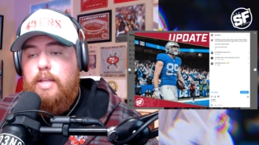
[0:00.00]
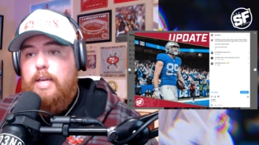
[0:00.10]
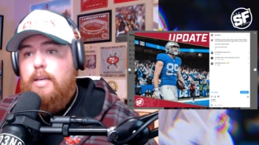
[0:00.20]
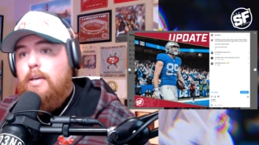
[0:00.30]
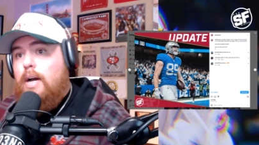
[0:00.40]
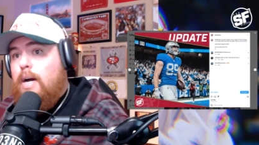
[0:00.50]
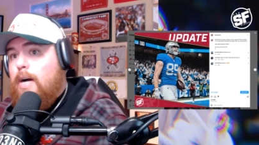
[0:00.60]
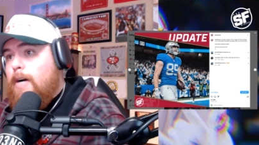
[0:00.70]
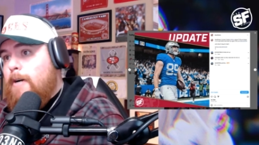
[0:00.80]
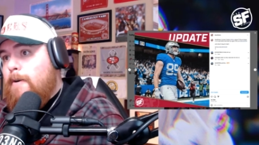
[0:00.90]
Like
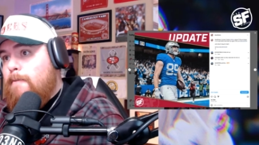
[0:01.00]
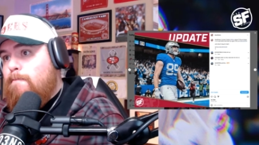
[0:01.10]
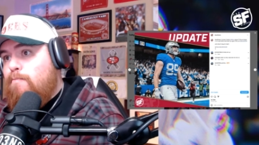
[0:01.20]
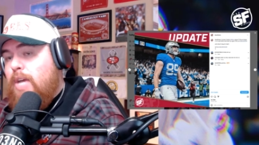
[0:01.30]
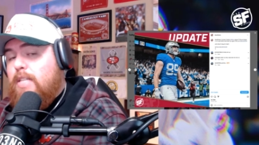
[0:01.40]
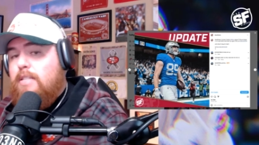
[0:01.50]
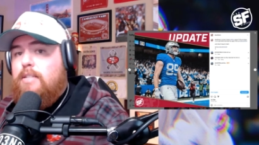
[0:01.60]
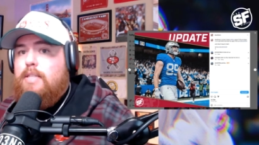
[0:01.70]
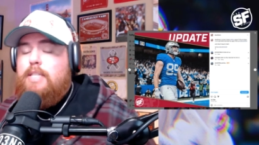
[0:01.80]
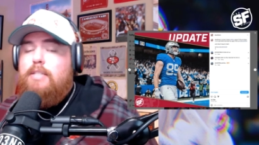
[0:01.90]

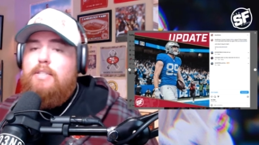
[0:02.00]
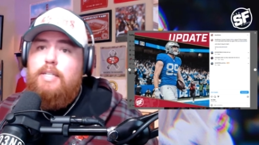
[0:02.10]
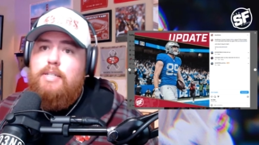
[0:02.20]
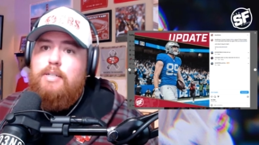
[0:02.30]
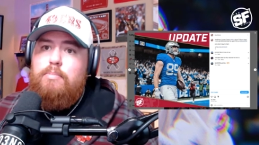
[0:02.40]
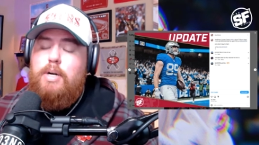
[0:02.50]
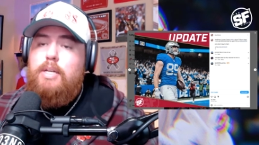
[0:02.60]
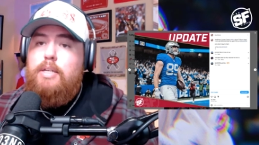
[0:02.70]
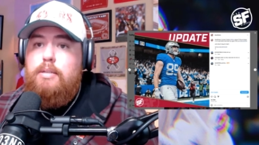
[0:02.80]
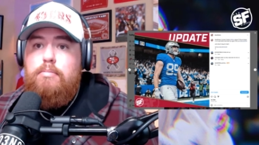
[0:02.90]
that's decent
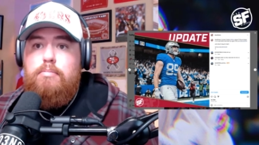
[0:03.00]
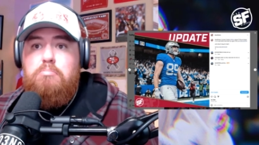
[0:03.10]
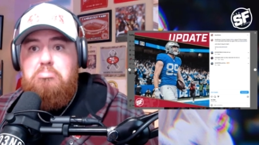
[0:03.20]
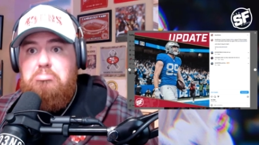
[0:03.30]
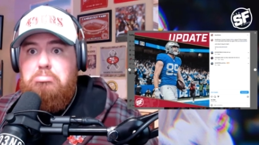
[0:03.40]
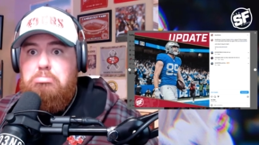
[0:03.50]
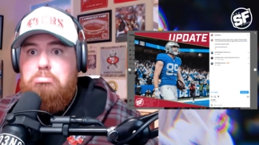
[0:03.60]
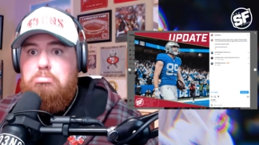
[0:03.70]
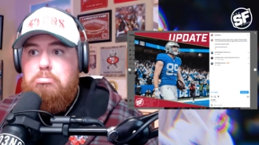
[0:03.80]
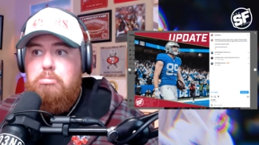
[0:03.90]
money.
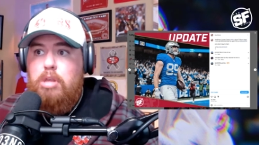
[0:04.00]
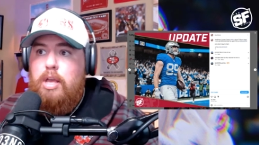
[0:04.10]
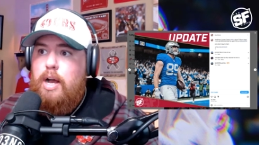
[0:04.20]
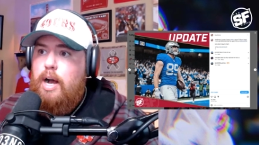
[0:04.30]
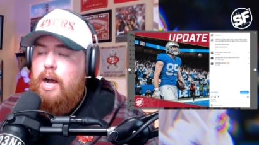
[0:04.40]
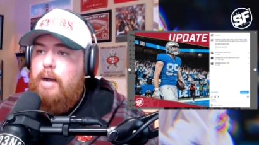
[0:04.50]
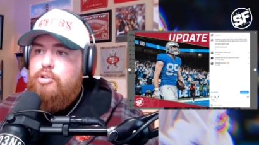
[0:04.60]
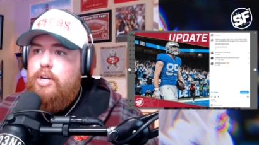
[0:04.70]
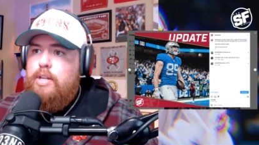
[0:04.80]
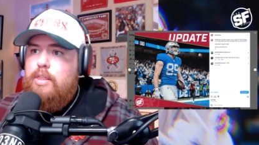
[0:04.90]
I'm
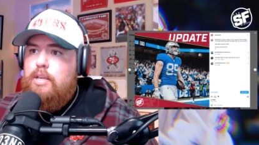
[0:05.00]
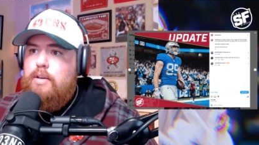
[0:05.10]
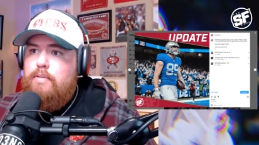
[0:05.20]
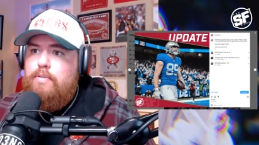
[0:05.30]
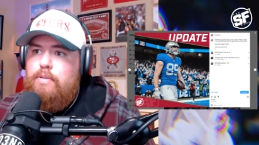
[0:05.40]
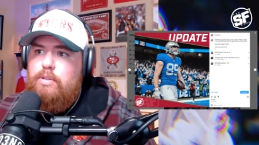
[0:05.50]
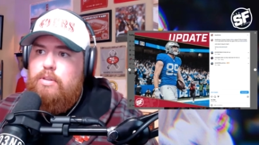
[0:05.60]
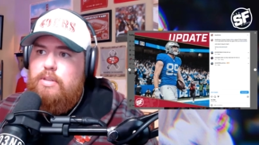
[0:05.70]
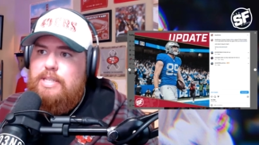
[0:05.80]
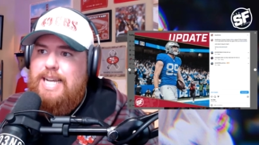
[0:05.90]
trying to think of
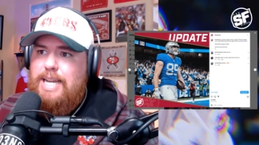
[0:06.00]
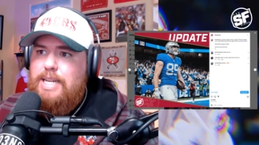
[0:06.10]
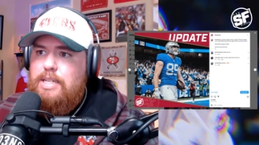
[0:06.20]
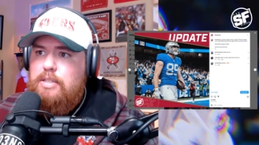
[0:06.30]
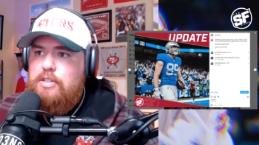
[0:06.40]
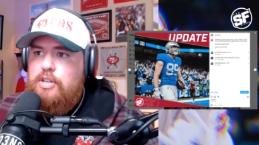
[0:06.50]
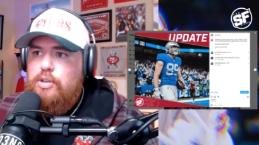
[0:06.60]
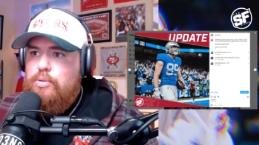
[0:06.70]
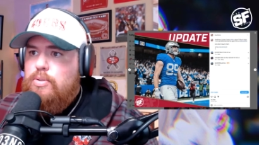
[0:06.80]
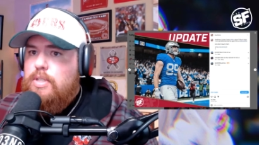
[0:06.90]
tight end
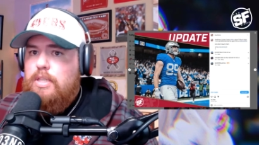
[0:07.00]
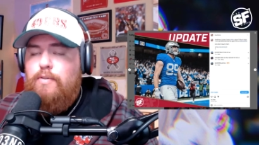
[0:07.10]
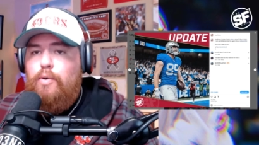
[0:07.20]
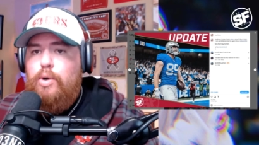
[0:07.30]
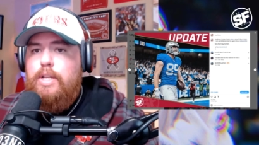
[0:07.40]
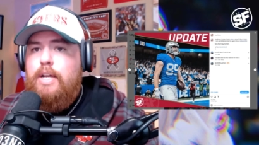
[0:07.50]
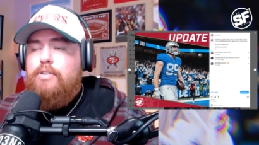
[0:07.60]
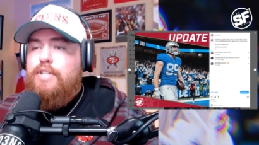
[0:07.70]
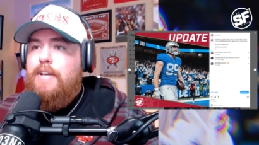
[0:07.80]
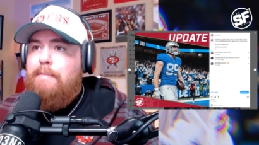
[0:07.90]
twos that the
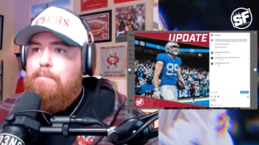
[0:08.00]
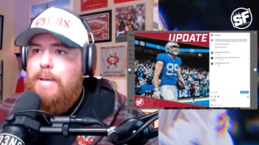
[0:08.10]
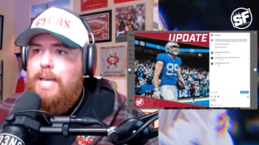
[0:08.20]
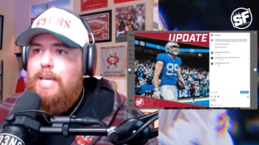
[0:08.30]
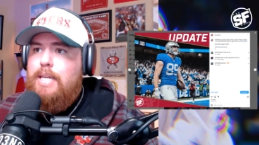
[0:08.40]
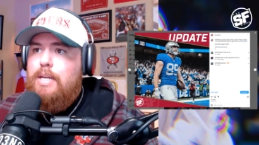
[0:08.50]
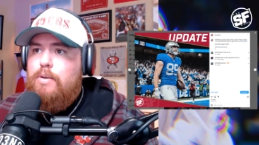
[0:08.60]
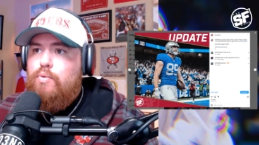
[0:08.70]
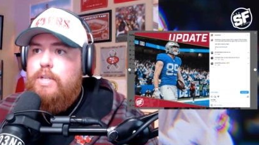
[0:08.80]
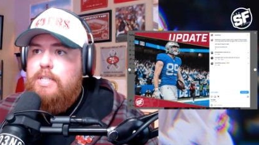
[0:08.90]
49ers have paid
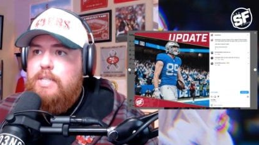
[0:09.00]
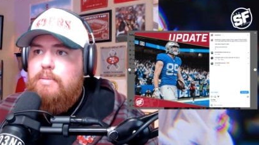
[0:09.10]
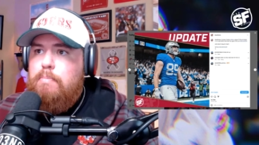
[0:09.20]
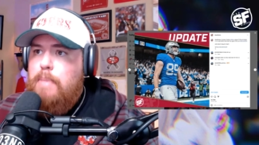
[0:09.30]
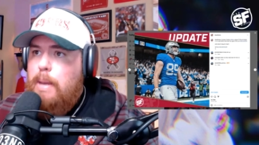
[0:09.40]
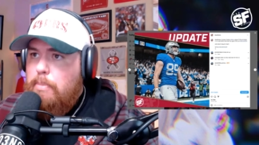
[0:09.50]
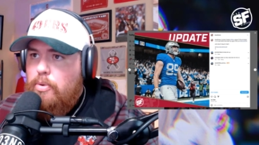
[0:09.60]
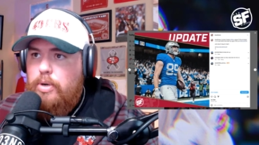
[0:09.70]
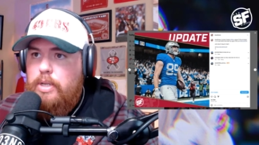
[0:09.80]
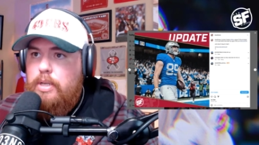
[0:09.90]
in recent
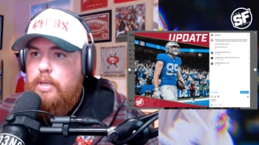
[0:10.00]
memory.